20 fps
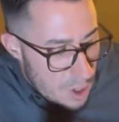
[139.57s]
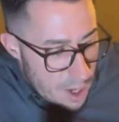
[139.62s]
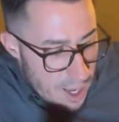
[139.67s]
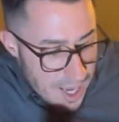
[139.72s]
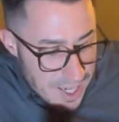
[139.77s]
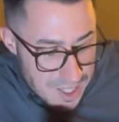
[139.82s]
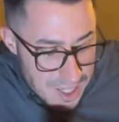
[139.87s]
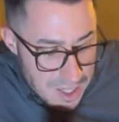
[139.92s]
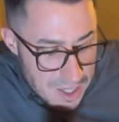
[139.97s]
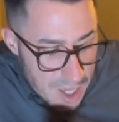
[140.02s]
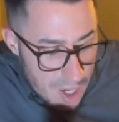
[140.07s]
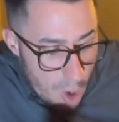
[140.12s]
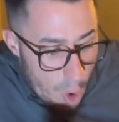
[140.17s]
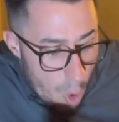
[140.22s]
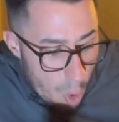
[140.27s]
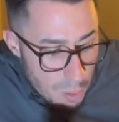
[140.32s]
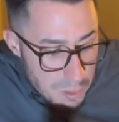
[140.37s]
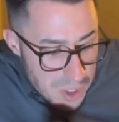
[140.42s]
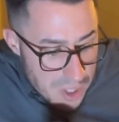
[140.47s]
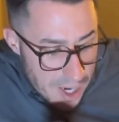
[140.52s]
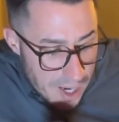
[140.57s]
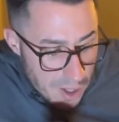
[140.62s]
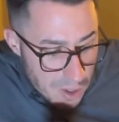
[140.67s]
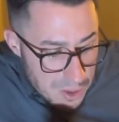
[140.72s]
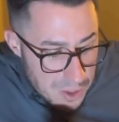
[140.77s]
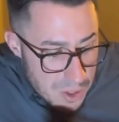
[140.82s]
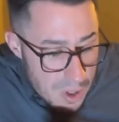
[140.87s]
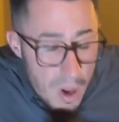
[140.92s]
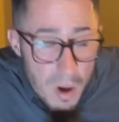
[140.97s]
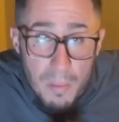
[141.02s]
Existing home
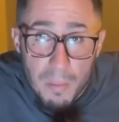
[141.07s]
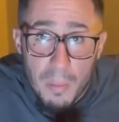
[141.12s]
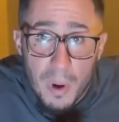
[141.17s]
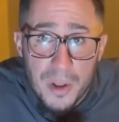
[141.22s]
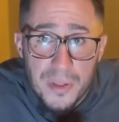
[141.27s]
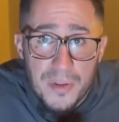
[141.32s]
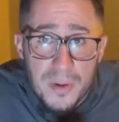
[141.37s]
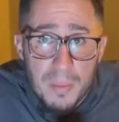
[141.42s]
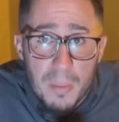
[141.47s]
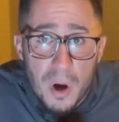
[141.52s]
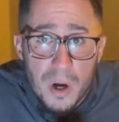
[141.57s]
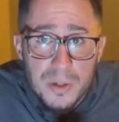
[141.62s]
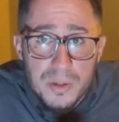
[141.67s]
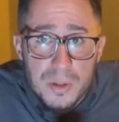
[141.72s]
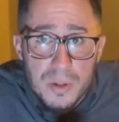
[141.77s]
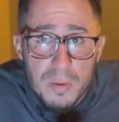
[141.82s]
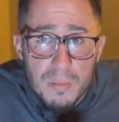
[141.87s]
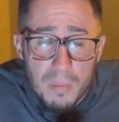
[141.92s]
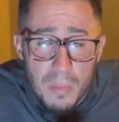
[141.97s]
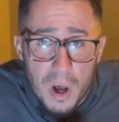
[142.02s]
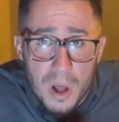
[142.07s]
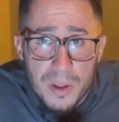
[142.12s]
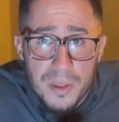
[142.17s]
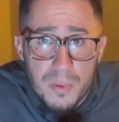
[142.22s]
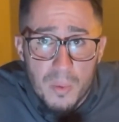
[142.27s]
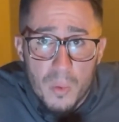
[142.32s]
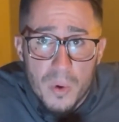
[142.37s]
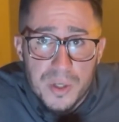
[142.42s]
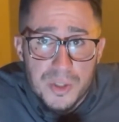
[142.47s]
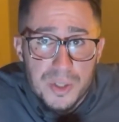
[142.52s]
sales month to
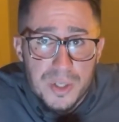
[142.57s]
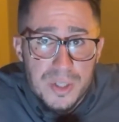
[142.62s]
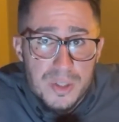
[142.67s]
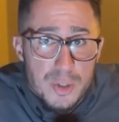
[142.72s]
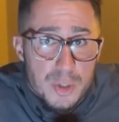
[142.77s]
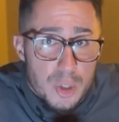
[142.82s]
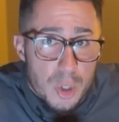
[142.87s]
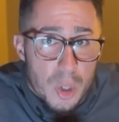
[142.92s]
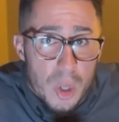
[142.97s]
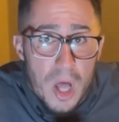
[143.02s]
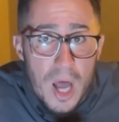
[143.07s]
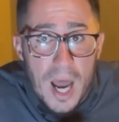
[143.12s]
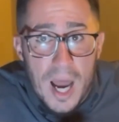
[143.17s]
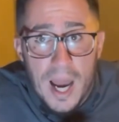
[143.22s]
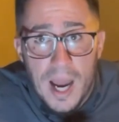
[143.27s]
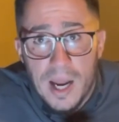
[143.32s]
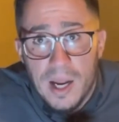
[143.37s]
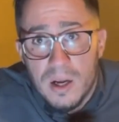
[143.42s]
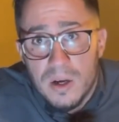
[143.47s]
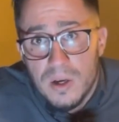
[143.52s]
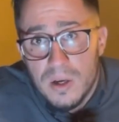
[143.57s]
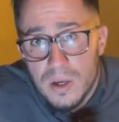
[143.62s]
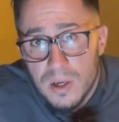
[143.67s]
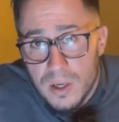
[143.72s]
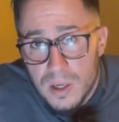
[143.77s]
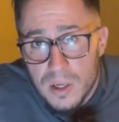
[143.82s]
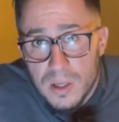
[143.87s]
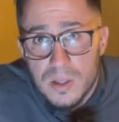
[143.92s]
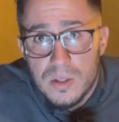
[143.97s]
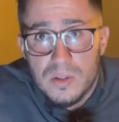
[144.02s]
month, which is July
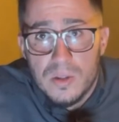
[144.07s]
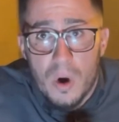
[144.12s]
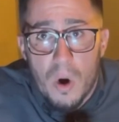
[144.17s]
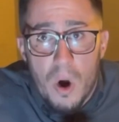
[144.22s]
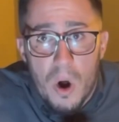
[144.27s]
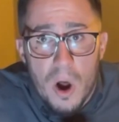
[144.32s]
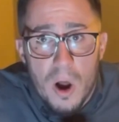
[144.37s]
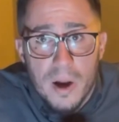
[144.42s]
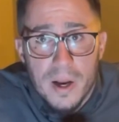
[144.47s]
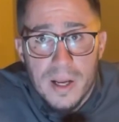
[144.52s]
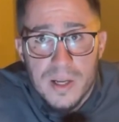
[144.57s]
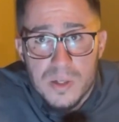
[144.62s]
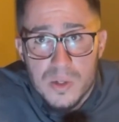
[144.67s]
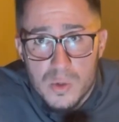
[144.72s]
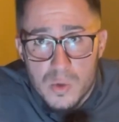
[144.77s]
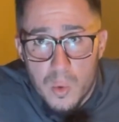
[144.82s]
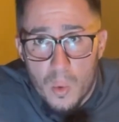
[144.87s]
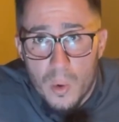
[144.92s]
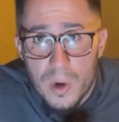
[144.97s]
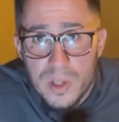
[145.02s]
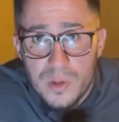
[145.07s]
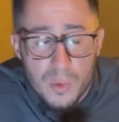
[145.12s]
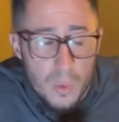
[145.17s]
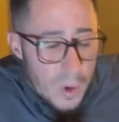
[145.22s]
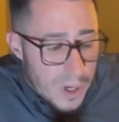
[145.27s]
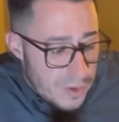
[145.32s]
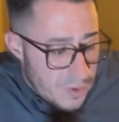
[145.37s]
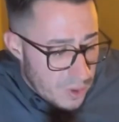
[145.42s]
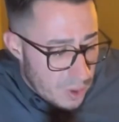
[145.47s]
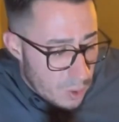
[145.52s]
to August
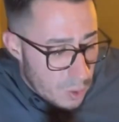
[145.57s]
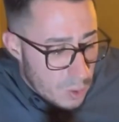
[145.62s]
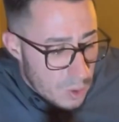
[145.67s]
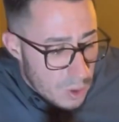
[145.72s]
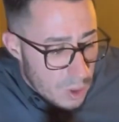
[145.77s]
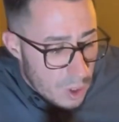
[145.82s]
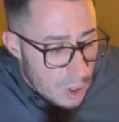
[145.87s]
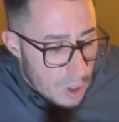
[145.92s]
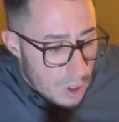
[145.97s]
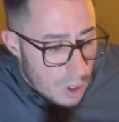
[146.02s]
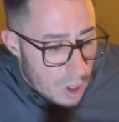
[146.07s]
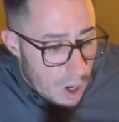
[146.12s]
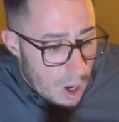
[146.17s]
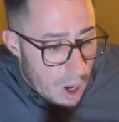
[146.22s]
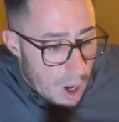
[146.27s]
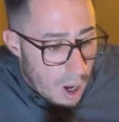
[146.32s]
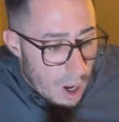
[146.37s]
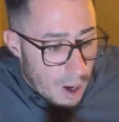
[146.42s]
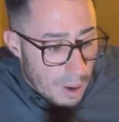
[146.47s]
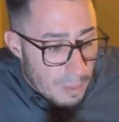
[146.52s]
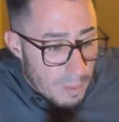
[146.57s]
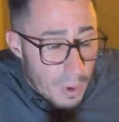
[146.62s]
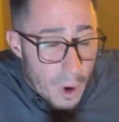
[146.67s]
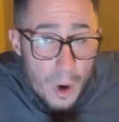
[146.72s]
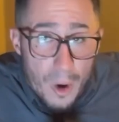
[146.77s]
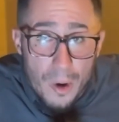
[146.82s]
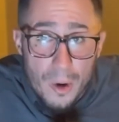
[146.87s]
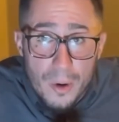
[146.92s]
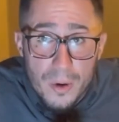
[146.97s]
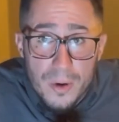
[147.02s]
2022,
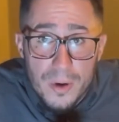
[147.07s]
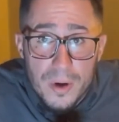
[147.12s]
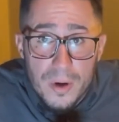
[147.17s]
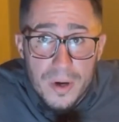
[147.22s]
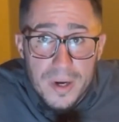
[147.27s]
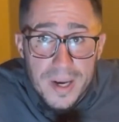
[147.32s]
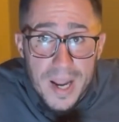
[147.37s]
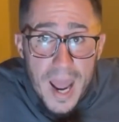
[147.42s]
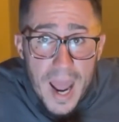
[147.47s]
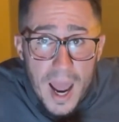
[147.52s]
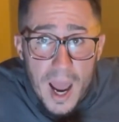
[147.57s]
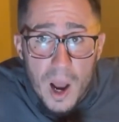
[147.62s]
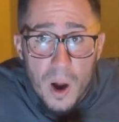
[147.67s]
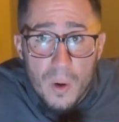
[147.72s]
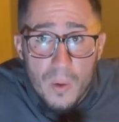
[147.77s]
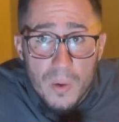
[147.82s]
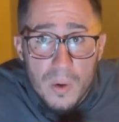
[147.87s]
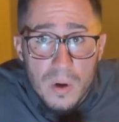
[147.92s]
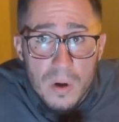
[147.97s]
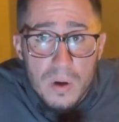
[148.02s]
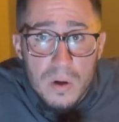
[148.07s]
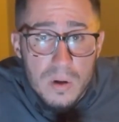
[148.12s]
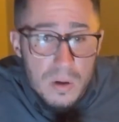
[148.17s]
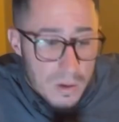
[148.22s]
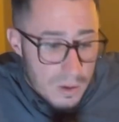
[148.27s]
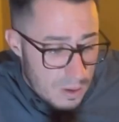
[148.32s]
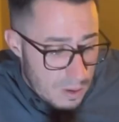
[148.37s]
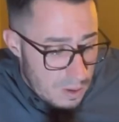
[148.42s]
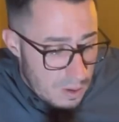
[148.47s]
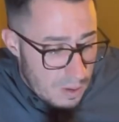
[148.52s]
are down
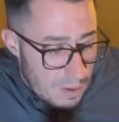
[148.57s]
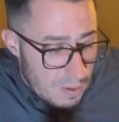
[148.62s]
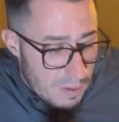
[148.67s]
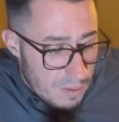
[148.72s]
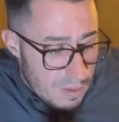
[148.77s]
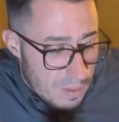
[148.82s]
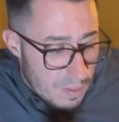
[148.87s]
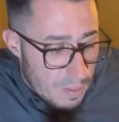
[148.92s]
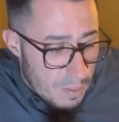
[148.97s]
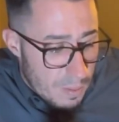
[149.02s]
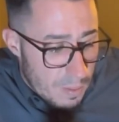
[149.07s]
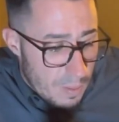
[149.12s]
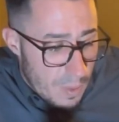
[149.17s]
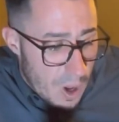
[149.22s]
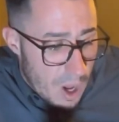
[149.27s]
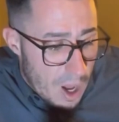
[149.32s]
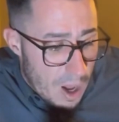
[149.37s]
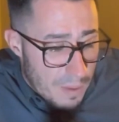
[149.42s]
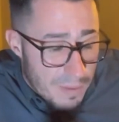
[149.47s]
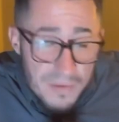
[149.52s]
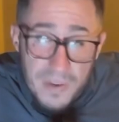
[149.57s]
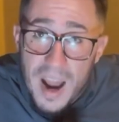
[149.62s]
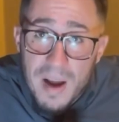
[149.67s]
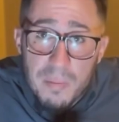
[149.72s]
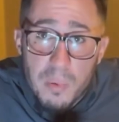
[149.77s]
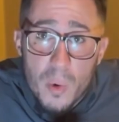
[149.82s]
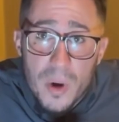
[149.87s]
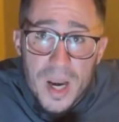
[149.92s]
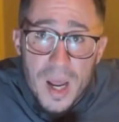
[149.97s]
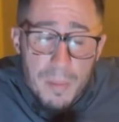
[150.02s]

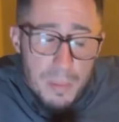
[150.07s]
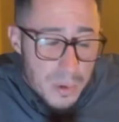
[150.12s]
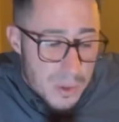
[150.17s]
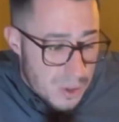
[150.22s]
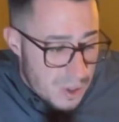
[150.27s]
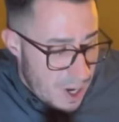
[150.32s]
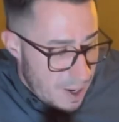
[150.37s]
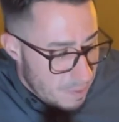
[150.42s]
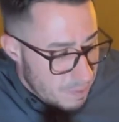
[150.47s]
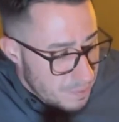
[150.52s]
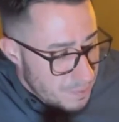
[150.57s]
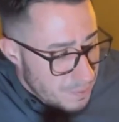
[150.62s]
5.9%.